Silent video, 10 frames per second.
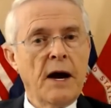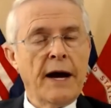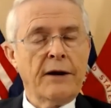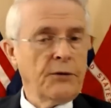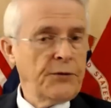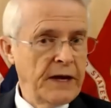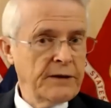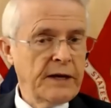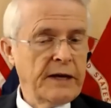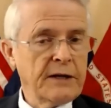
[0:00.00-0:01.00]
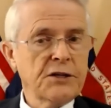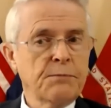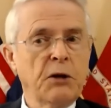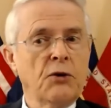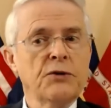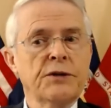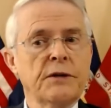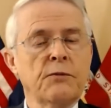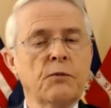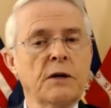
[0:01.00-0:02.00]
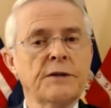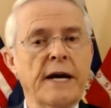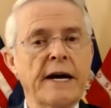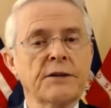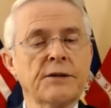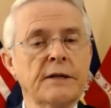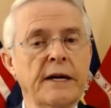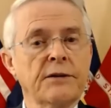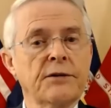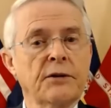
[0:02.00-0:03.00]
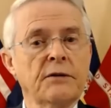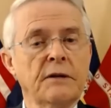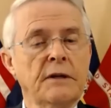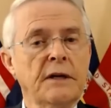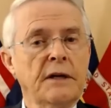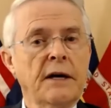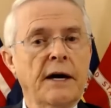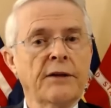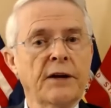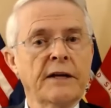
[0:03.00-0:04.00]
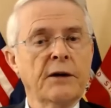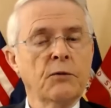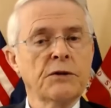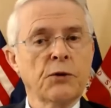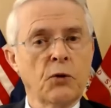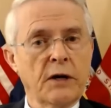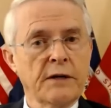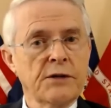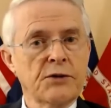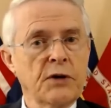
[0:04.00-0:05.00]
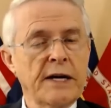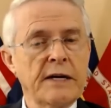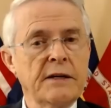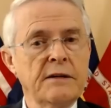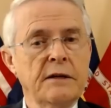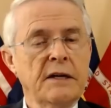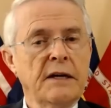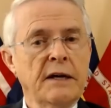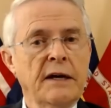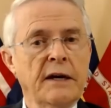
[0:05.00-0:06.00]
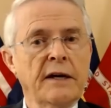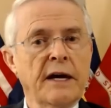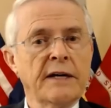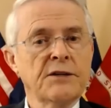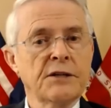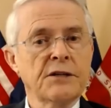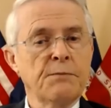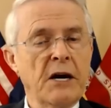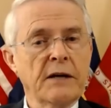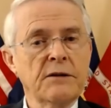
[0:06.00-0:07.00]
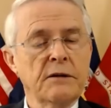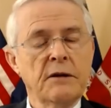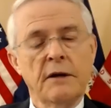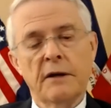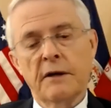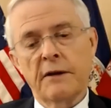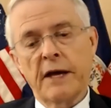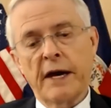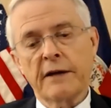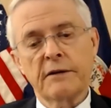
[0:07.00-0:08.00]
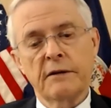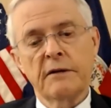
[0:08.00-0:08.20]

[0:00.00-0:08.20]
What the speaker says: I don't think that explosion was accidental. I think it was orchestrated, and I suspect that